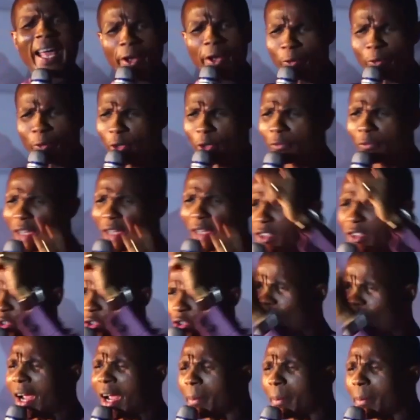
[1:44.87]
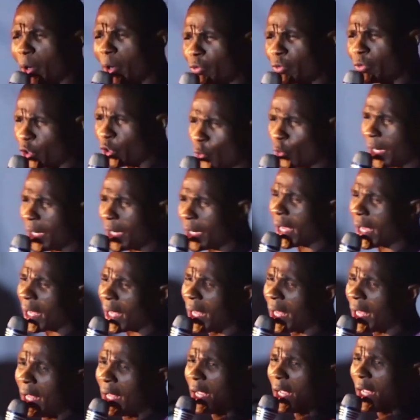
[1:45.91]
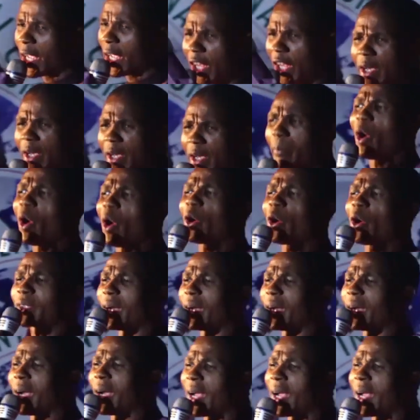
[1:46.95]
of the tribe of Judah, immortal,